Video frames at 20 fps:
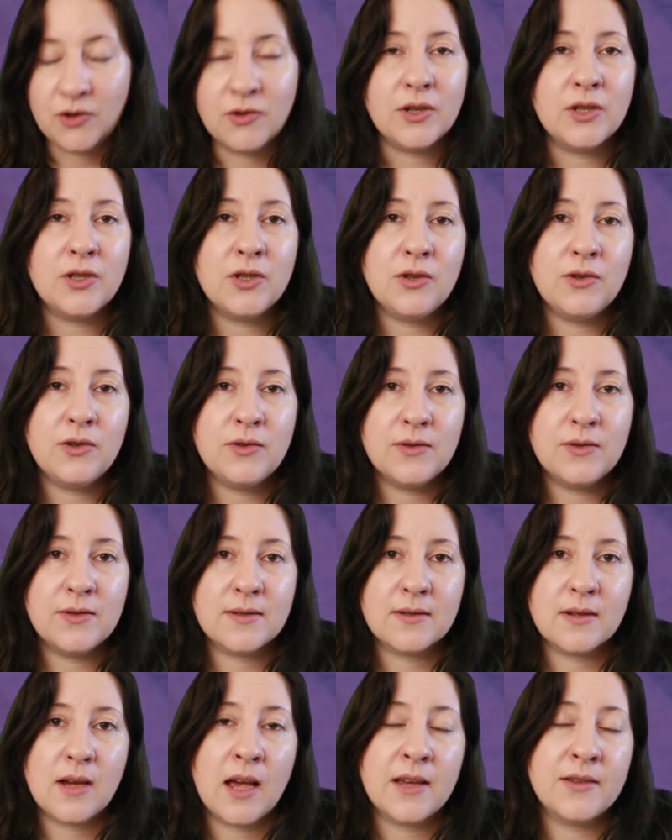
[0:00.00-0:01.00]
can
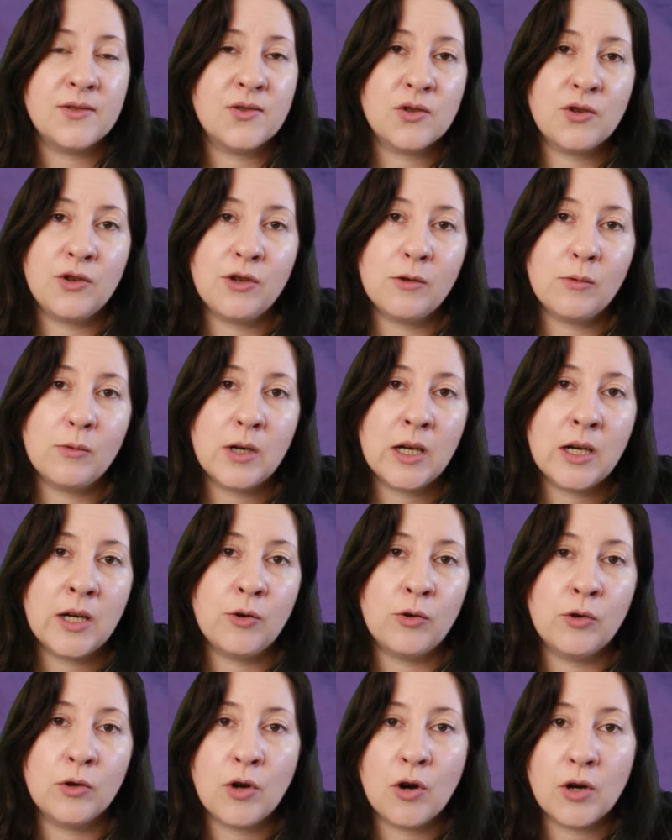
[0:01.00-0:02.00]
use a skewer
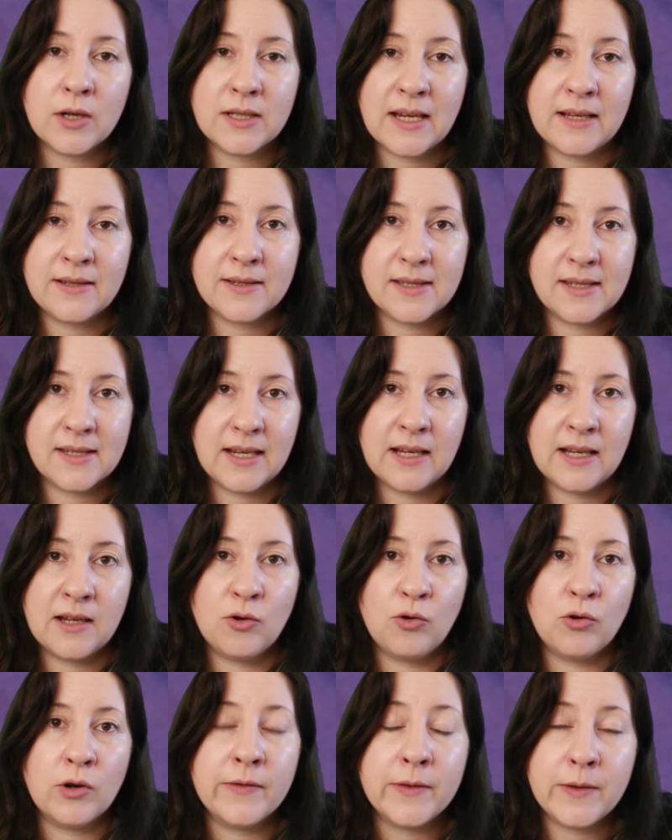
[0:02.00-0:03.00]
or cocktail
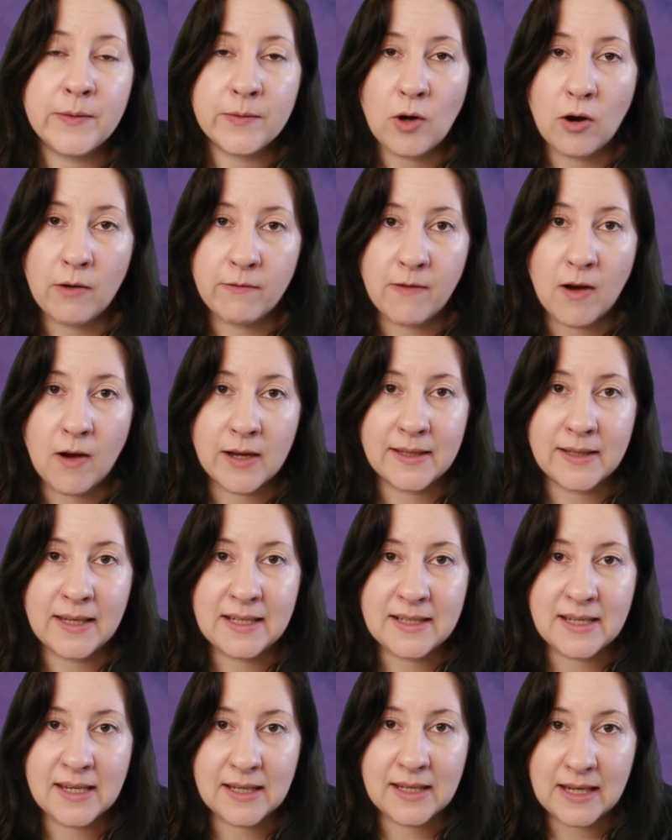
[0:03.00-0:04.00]
stick, or if you've got a fine
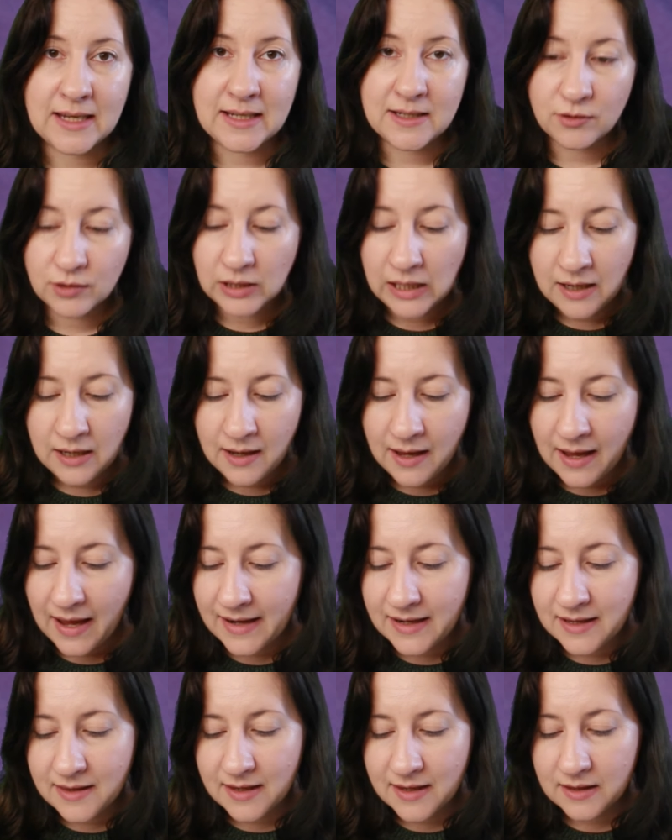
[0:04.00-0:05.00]
knitting needle,
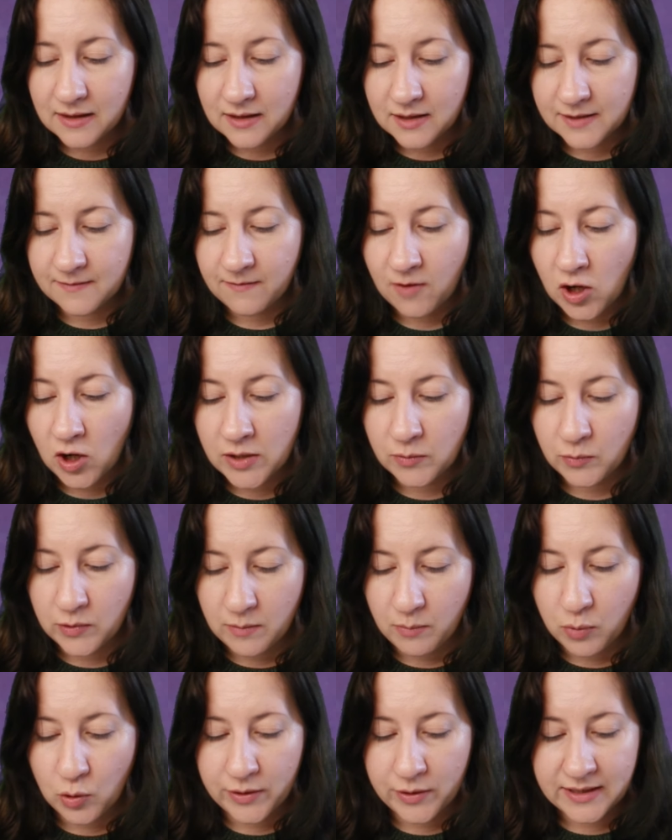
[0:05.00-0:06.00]
anything that's fine with
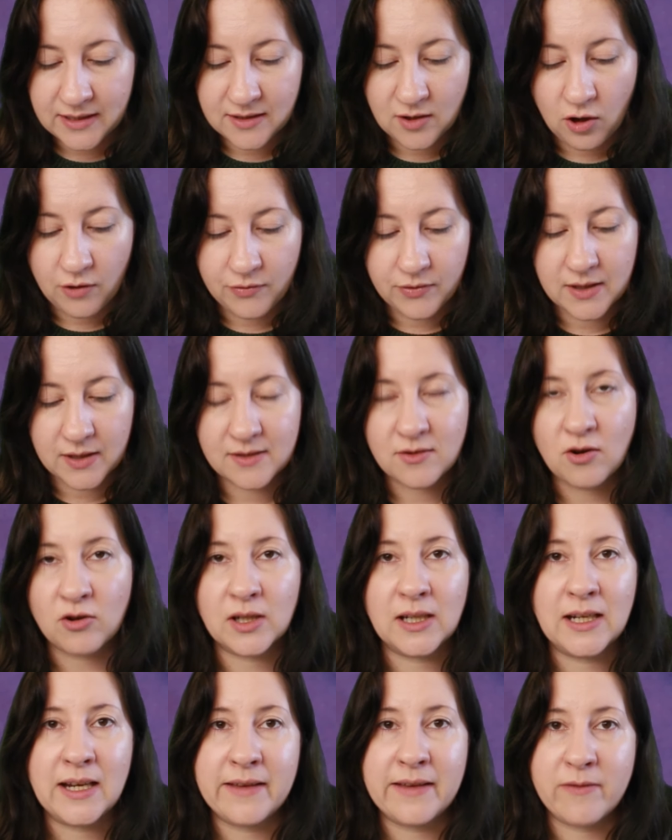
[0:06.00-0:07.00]
a point on that's
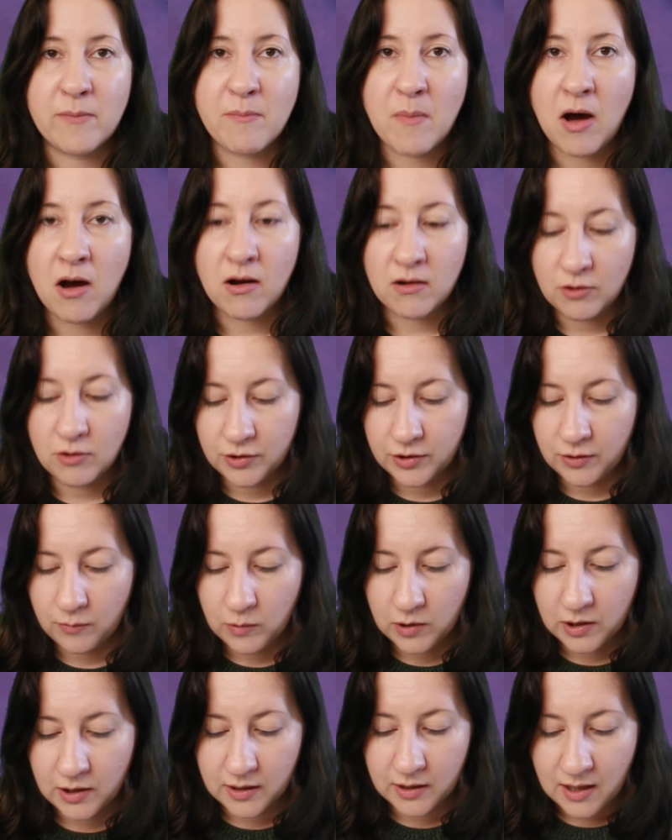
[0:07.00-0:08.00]
not going to leave a mark on your
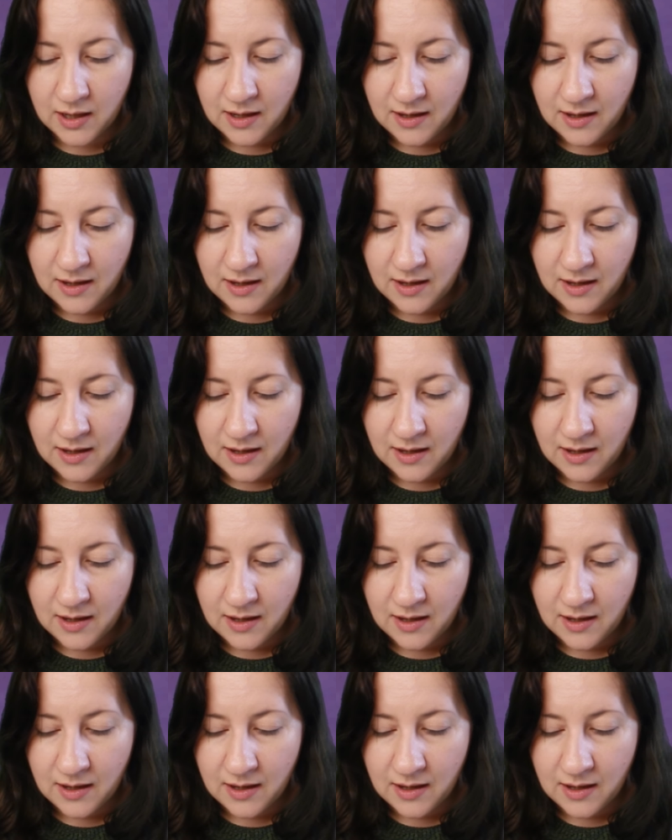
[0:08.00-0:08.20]
work.